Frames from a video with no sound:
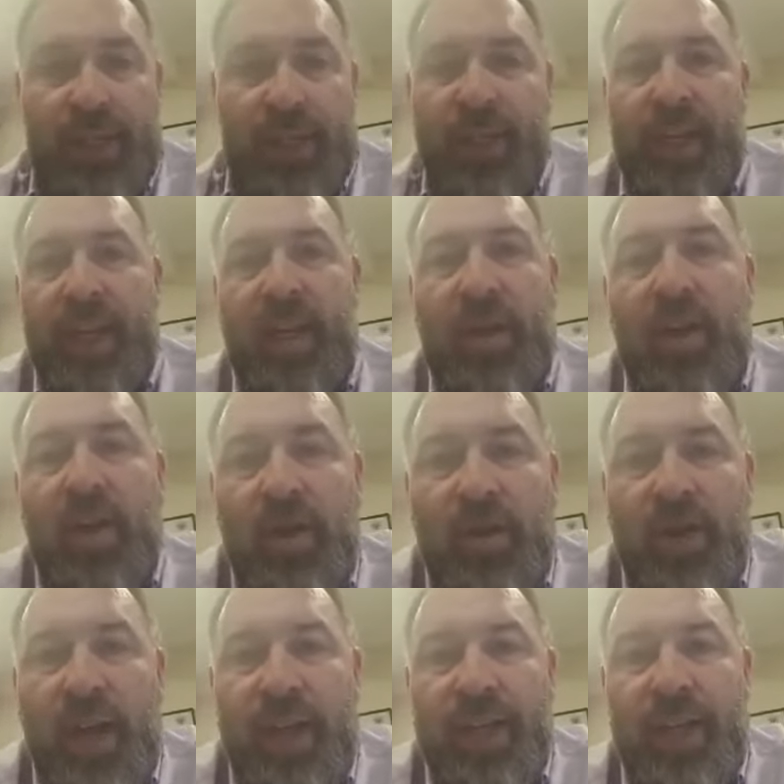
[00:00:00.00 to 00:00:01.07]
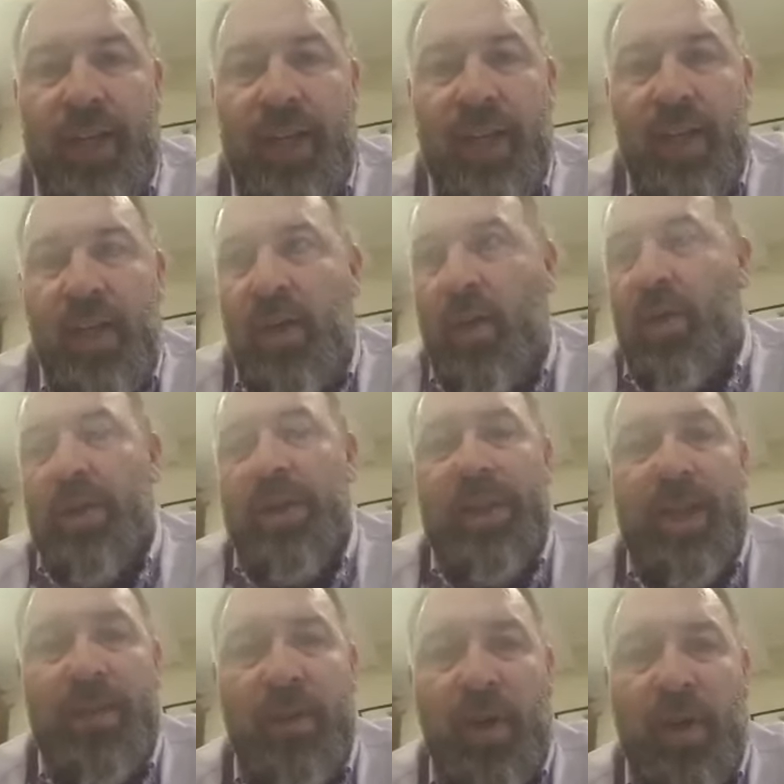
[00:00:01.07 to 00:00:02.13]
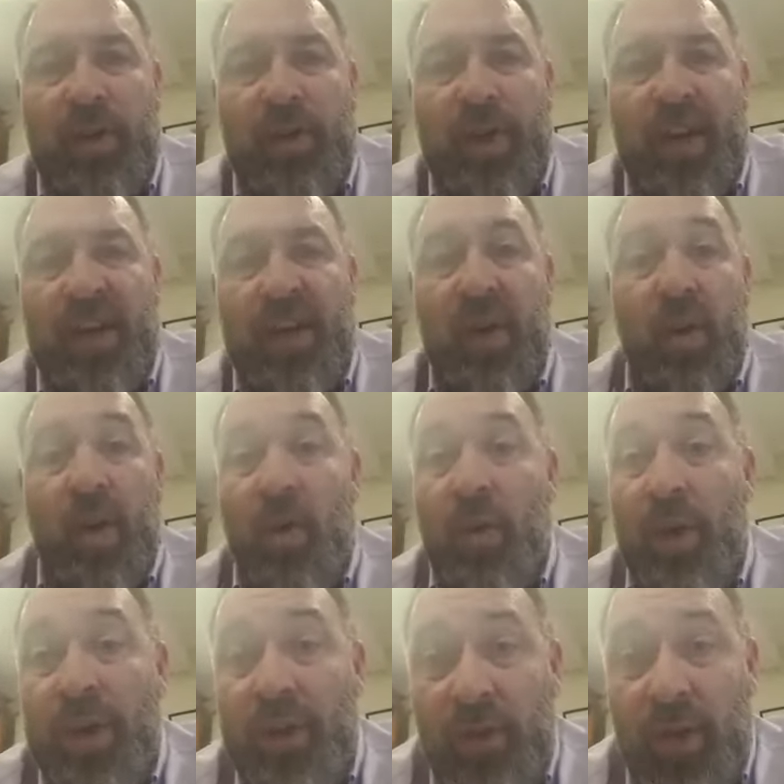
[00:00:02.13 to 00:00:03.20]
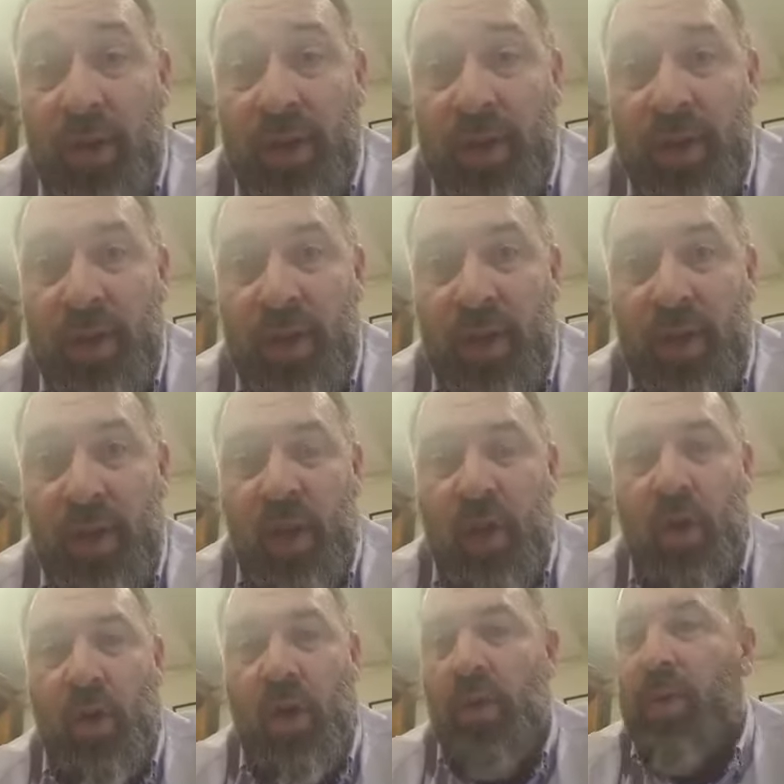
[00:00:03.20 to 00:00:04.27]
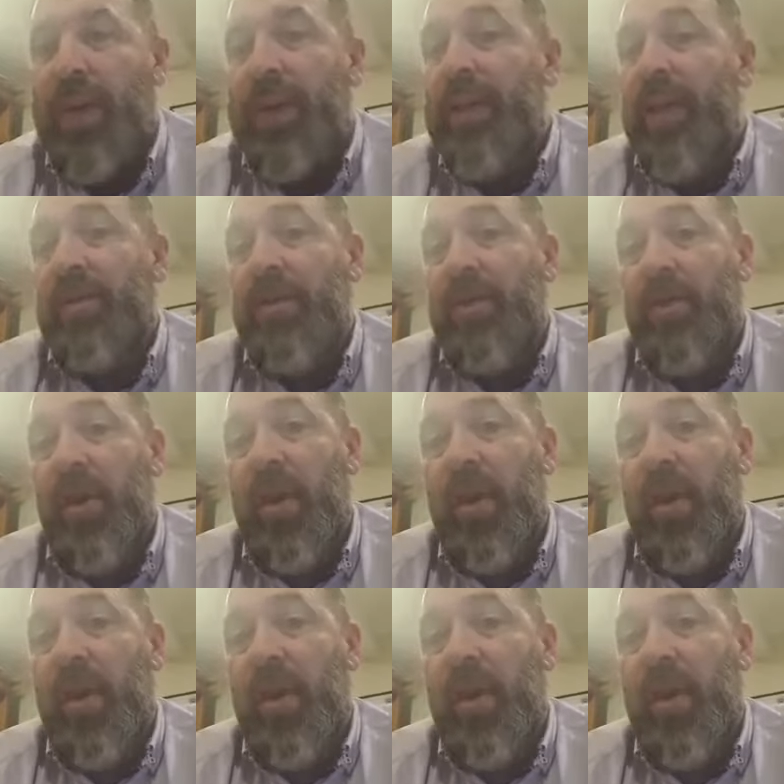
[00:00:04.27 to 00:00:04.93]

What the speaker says: said, a contractor or a subcontractor or a restaurant or a retail shop,